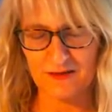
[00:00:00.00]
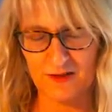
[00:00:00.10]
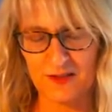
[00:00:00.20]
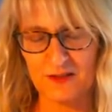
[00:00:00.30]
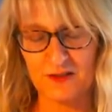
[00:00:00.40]

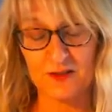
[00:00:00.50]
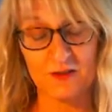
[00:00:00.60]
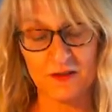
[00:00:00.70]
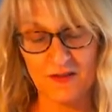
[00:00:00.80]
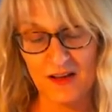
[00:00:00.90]
forward to in
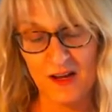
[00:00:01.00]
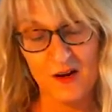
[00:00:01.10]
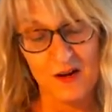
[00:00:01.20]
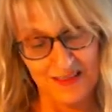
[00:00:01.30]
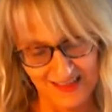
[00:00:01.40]
terms of
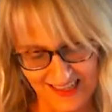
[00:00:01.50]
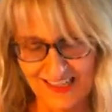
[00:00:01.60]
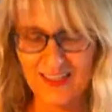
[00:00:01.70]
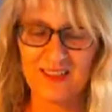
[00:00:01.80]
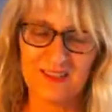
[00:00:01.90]
the
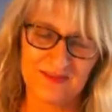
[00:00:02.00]
ego?